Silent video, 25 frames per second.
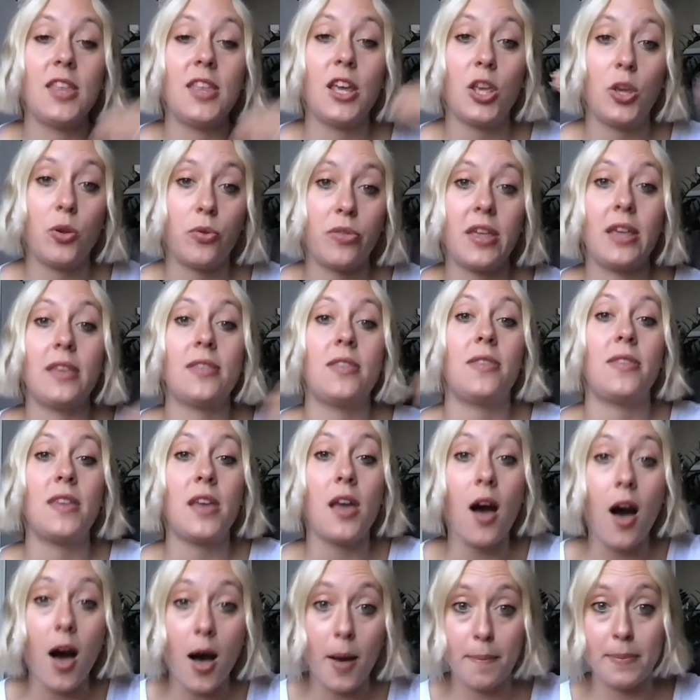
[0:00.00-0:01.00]
that you think that
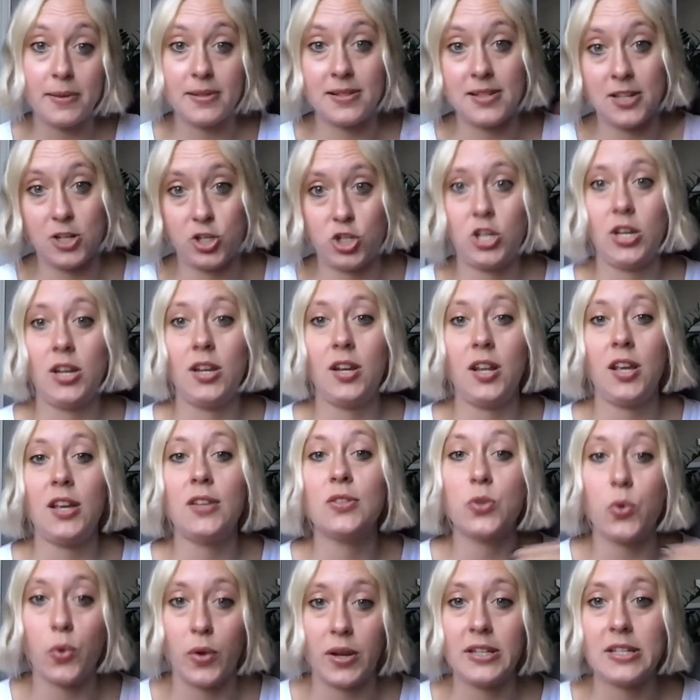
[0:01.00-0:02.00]
the opposition
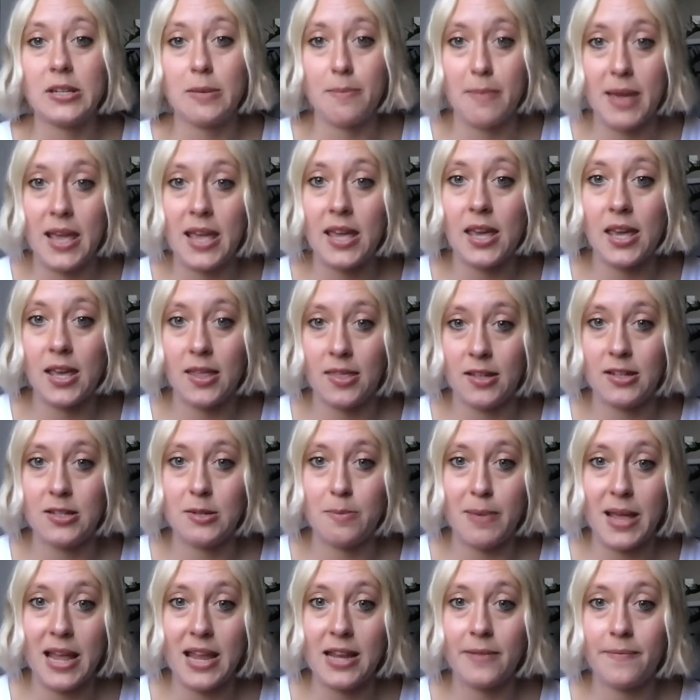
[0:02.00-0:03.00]
is going to make in the
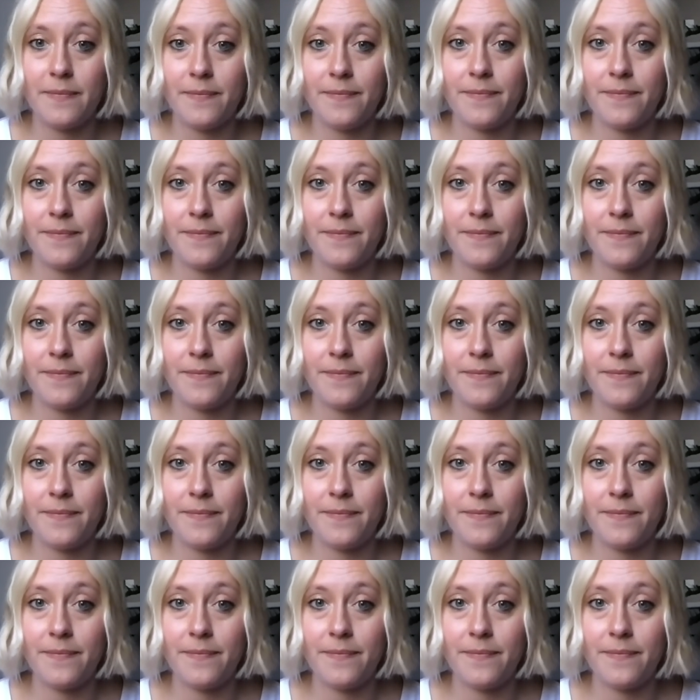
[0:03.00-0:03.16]
debate.